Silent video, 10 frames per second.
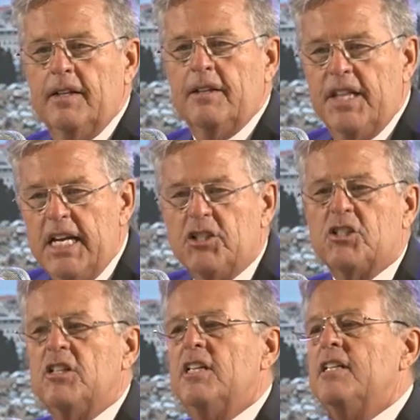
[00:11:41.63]

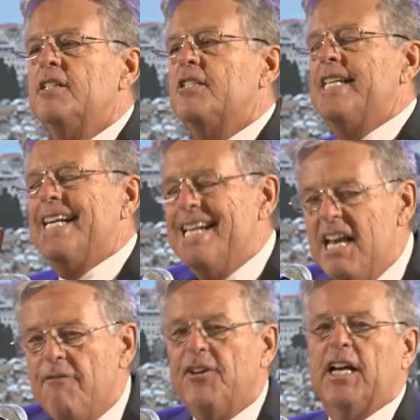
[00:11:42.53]
Things
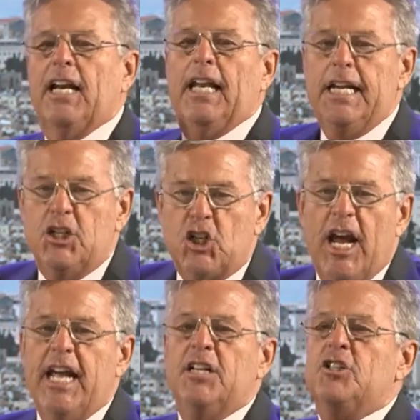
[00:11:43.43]
significantly
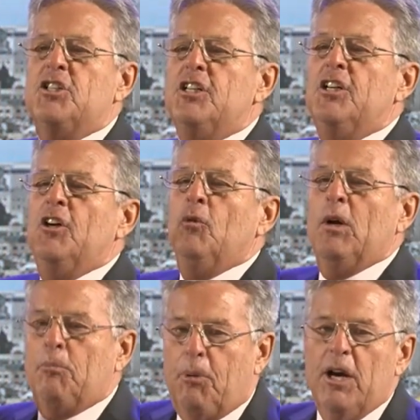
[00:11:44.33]
changed
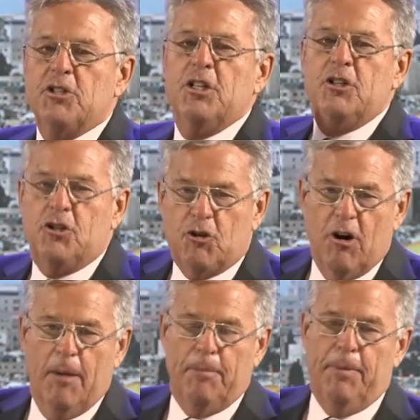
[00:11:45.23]
when President
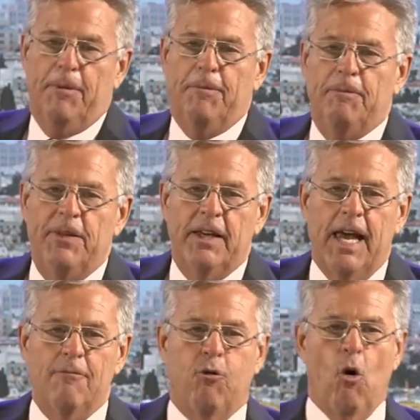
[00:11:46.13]
Trump
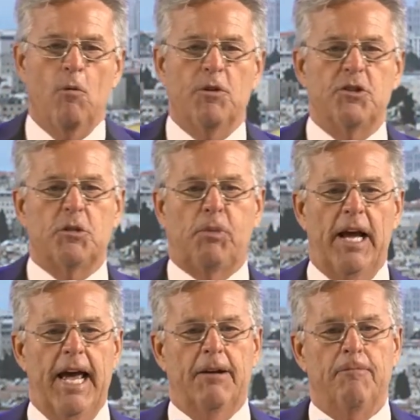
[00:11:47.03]
came forward with his
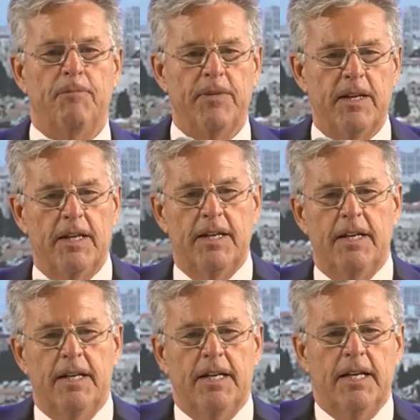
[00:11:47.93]
plan.
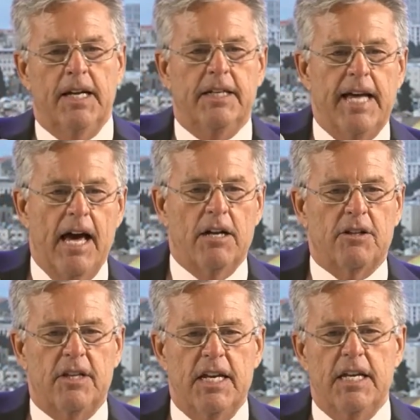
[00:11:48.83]
And down
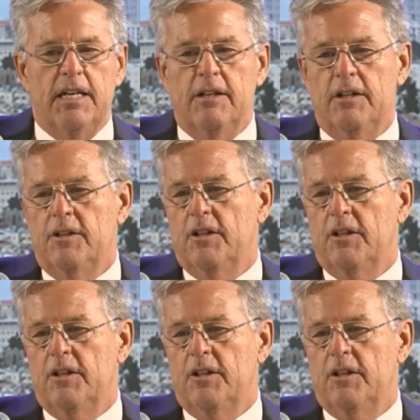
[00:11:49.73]
at the